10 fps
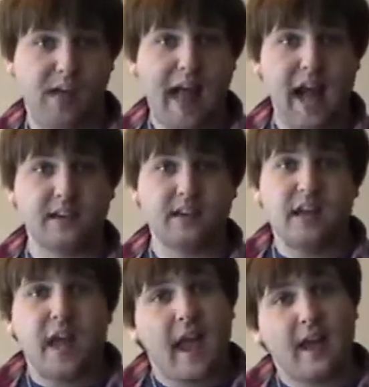that
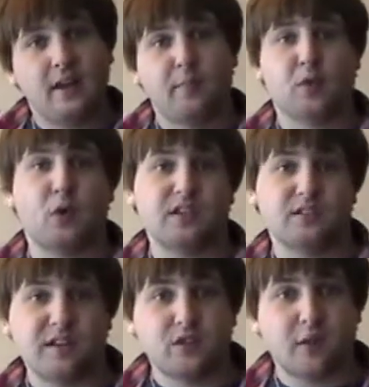and a
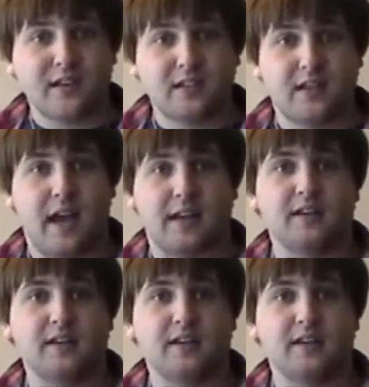progressive indirect attack,